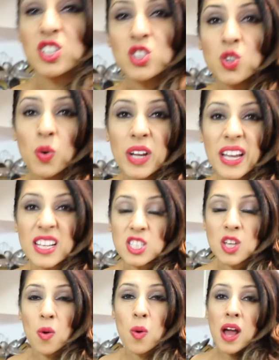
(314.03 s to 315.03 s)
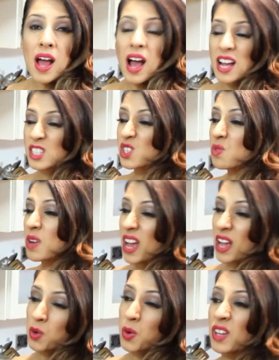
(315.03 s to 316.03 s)
enjoy it, so I do
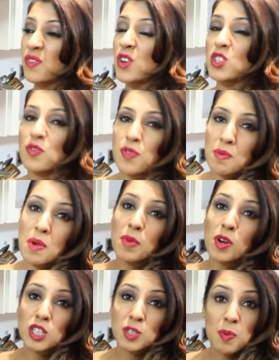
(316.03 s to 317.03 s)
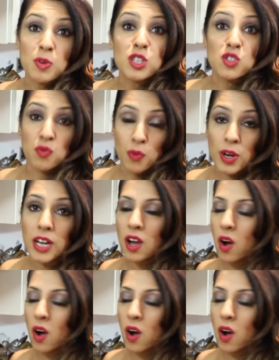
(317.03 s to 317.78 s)
a quick version for my husband, which is really